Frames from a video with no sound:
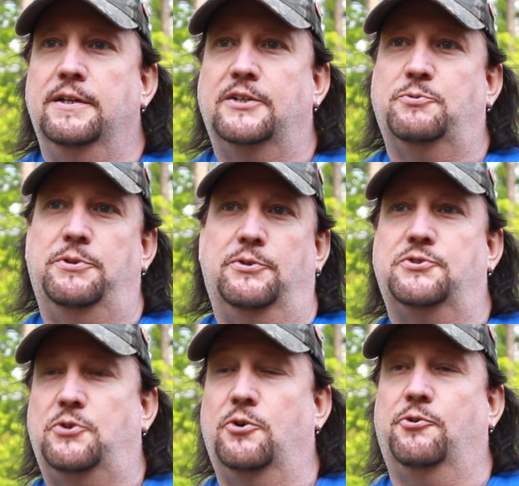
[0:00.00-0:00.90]
That's when they'll
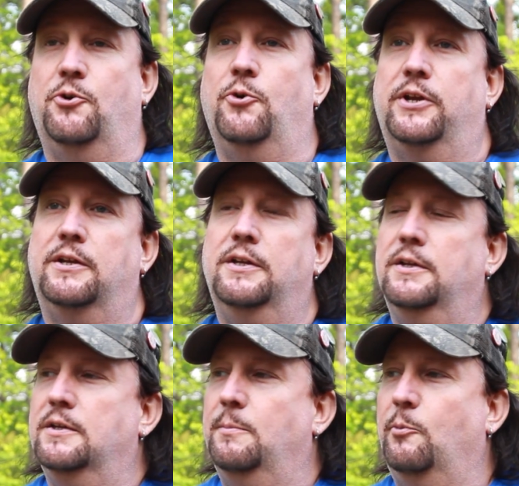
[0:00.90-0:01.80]
start growing.
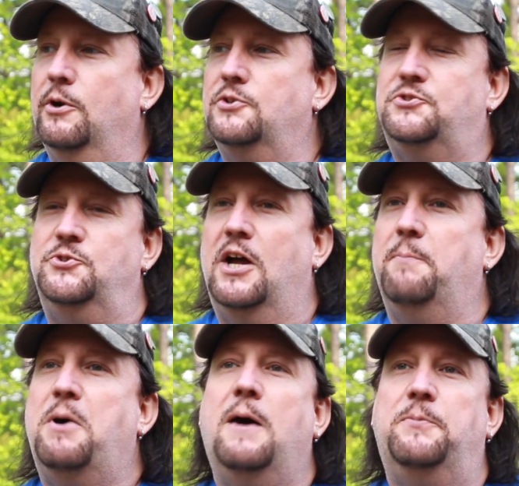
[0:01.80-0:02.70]
Morels do
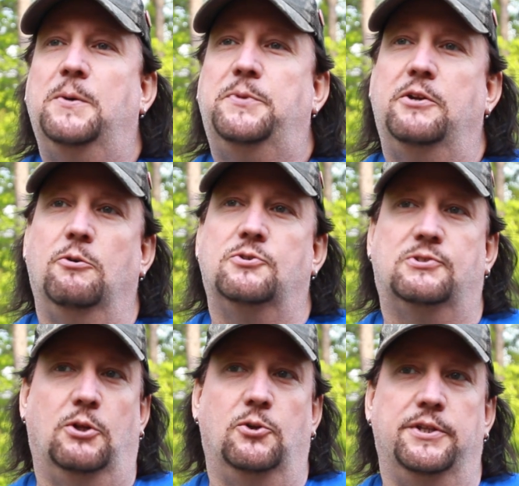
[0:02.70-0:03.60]
not pop up; they grow
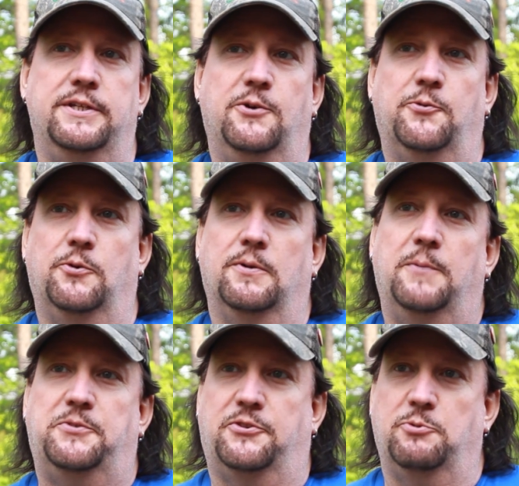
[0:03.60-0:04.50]
slowly over
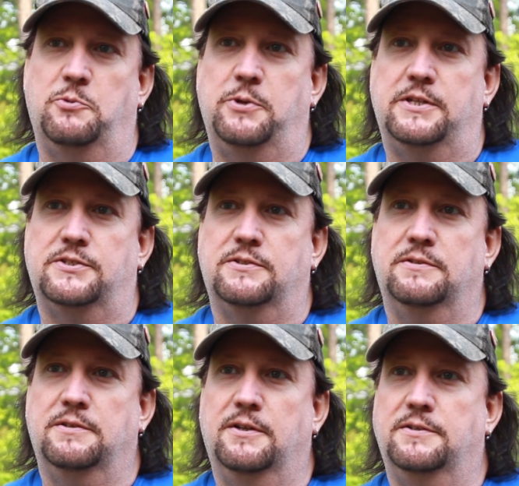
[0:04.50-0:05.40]
up to 3 weeks
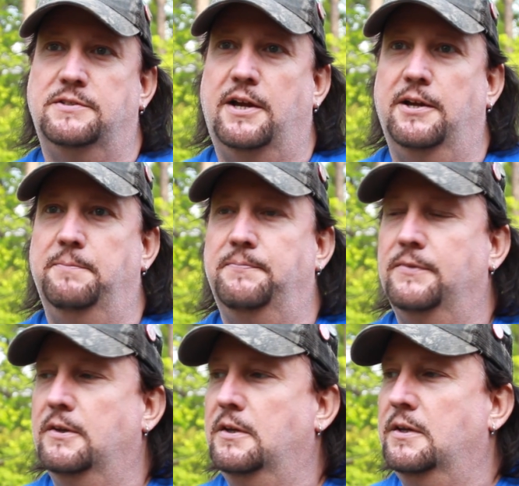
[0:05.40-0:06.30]
time.
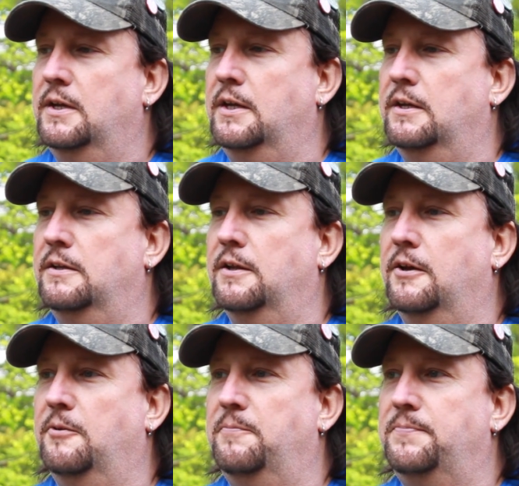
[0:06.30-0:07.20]
And
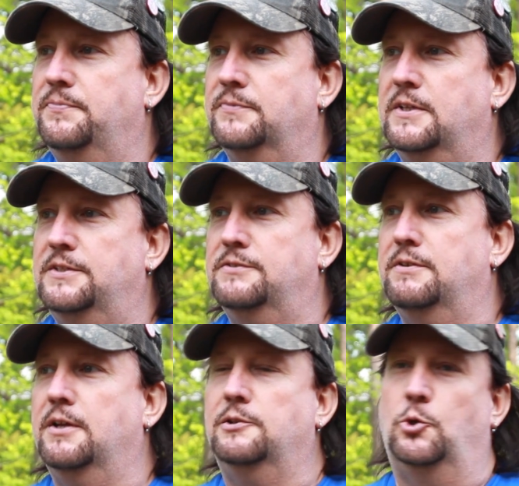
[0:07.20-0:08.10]

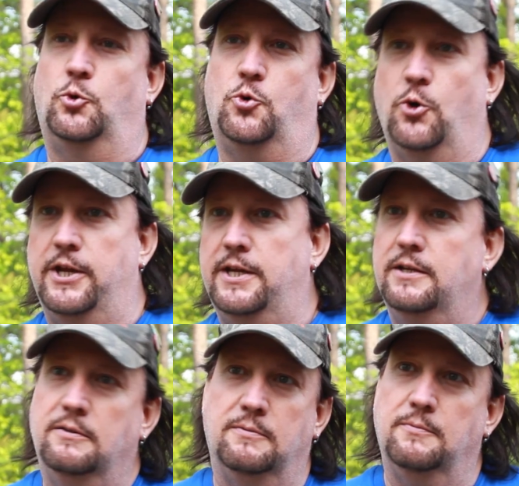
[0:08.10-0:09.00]
a little
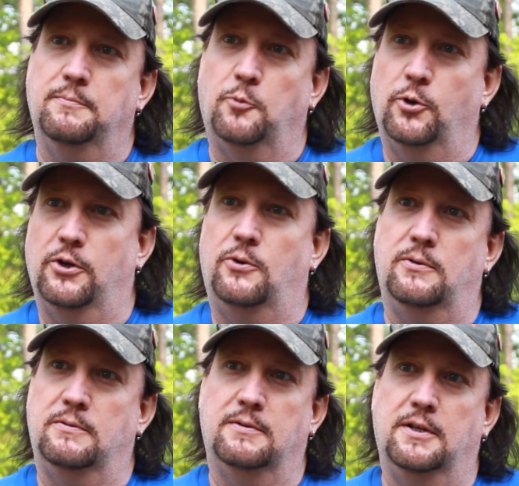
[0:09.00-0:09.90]
gray
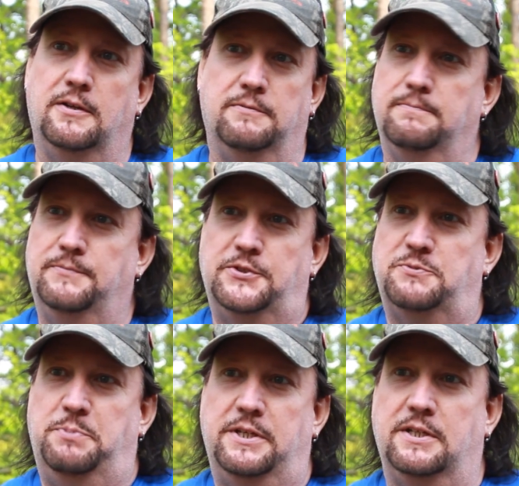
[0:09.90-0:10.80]
morel
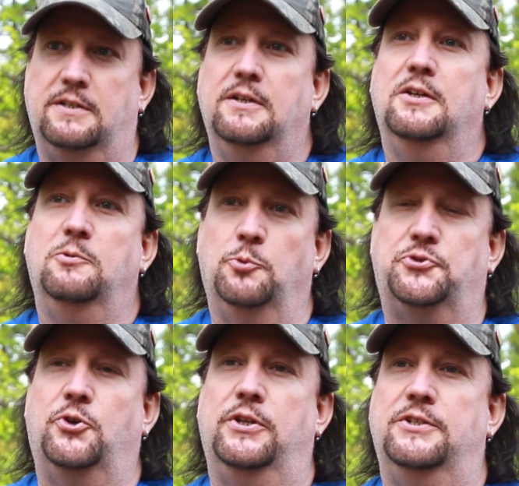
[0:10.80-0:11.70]
this big will
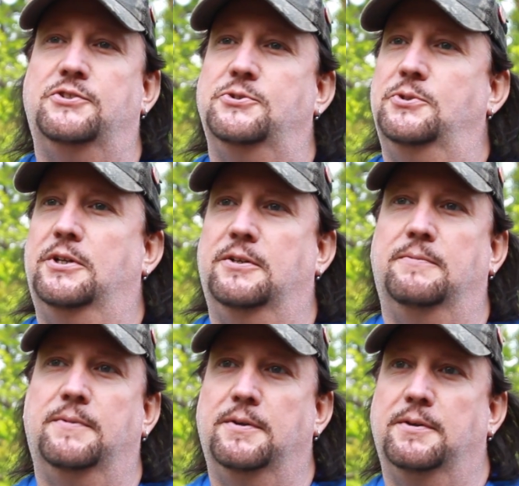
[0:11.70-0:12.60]
turn
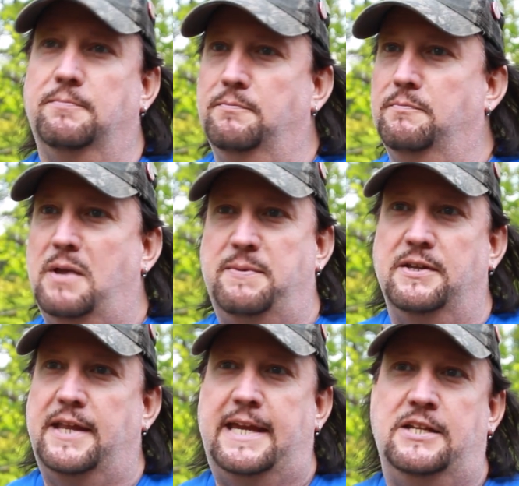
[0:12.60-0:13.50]
into maybe
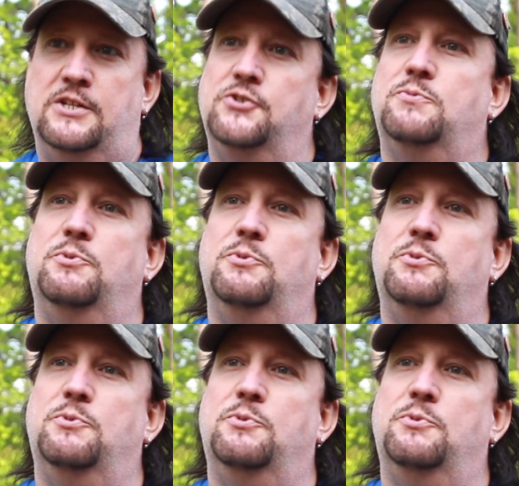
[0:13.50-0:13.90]
an 8-inch